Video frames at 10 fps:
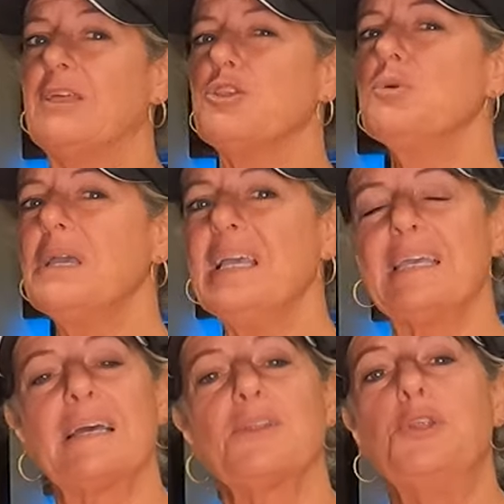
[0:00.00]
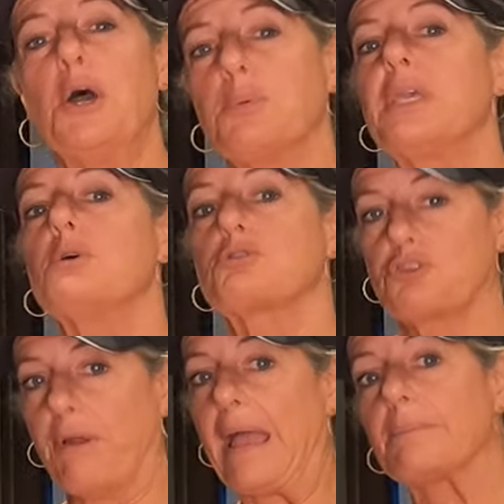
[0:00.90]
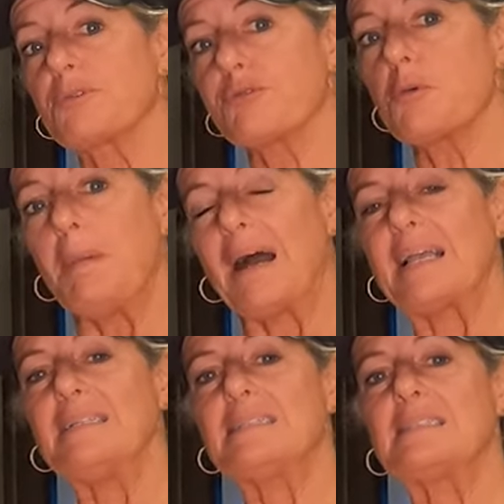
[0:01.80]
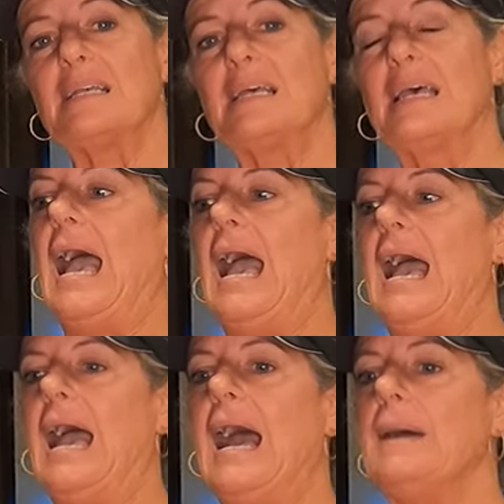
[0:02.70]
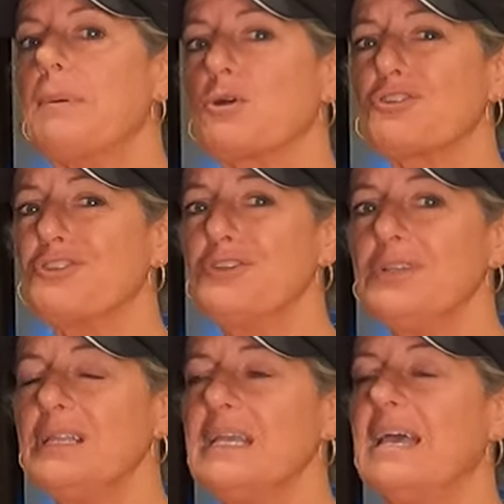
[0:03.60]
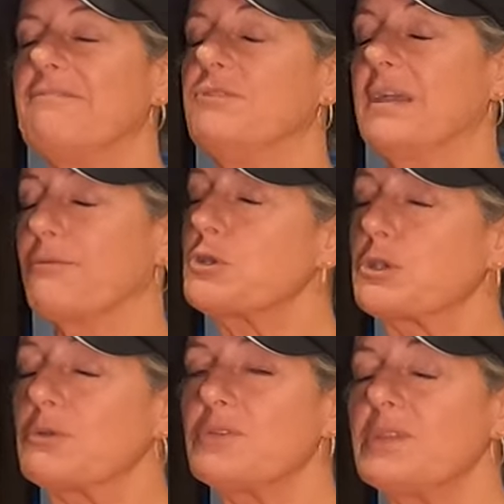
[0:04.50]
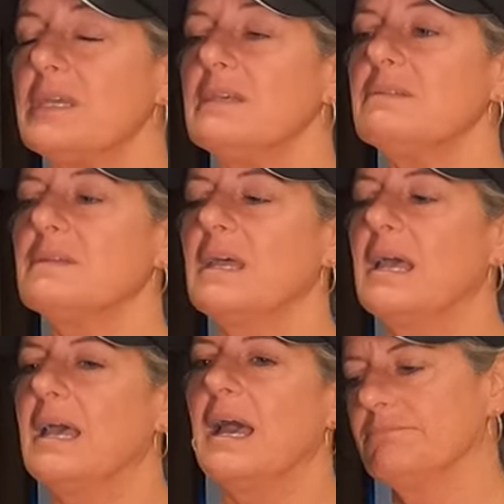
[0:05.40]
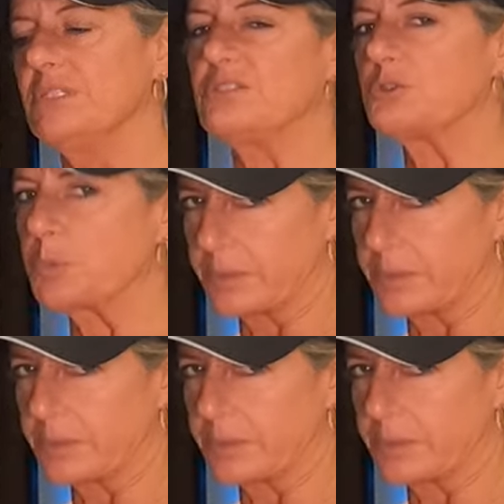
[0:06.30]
You can get no-kill traps for mice. I personally have never used these, this is